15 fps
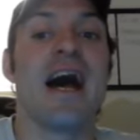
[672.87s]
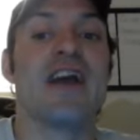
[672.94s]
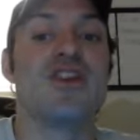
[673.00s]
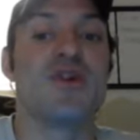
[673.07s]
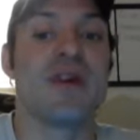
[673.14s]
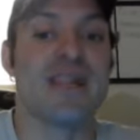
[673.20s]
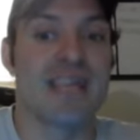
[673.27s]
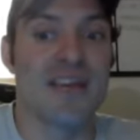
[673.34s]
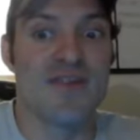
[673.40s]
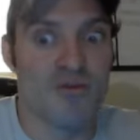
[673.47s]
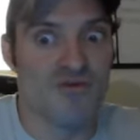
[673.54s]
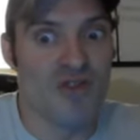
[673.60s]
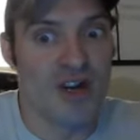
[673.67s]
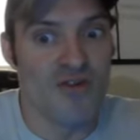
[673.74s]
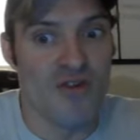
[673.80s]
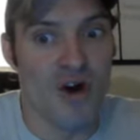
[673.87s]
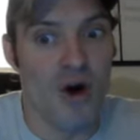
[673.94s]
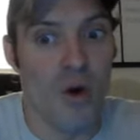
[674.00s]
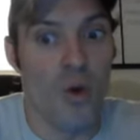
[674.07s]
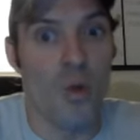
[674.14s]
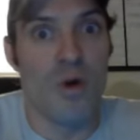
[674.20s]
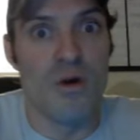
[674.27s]
You can give him
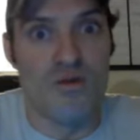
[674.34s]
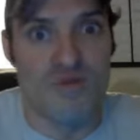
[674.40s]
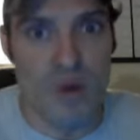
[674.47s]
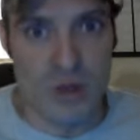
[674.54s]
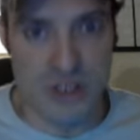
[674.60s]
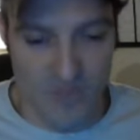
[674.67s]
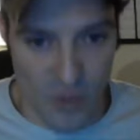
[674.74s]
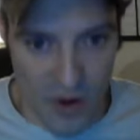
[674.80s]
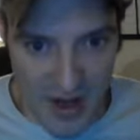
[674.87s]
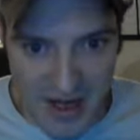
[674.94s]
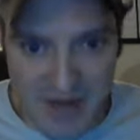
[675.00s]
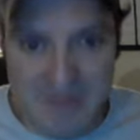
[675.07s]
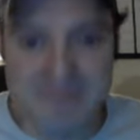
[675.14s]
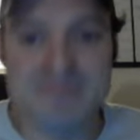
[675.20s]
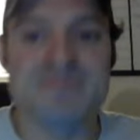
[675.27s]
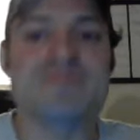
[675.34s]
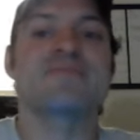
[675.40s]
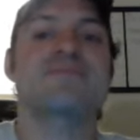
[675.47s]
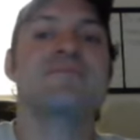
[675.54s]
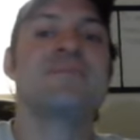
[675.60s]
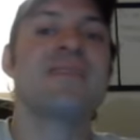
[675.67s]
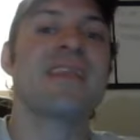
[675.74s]
reroll wound rolls of 1,
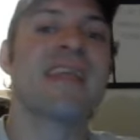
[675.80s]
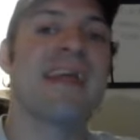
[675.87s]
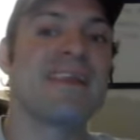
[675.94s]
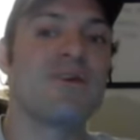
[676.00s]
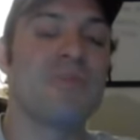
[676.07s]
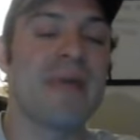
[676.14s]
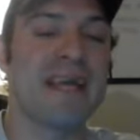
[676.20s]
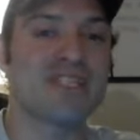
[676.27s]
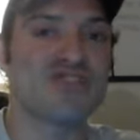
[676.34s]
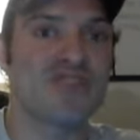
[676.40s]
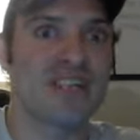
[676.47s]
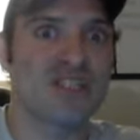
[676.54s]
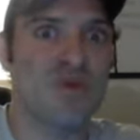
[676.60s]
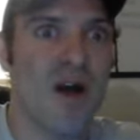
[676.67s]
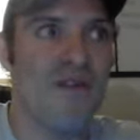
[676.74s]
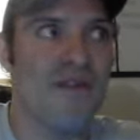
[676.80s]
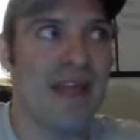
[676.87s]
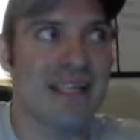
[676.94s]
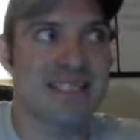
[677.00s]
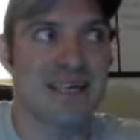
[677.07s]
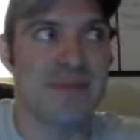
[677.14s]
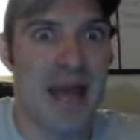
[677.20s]
and he'll be at strength 12.
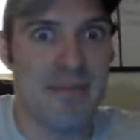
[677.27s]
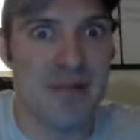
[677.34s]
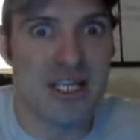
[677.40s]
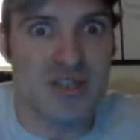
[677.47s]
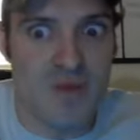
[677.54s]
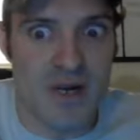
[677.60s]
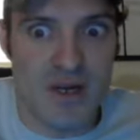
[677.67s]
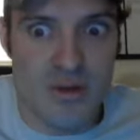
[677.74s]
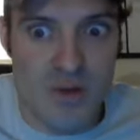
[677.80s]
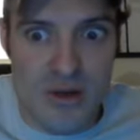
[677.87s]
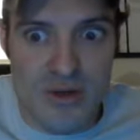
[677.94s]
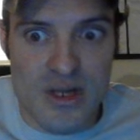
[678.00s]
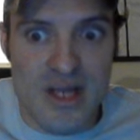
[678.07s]
That's going to be at +1 to wound.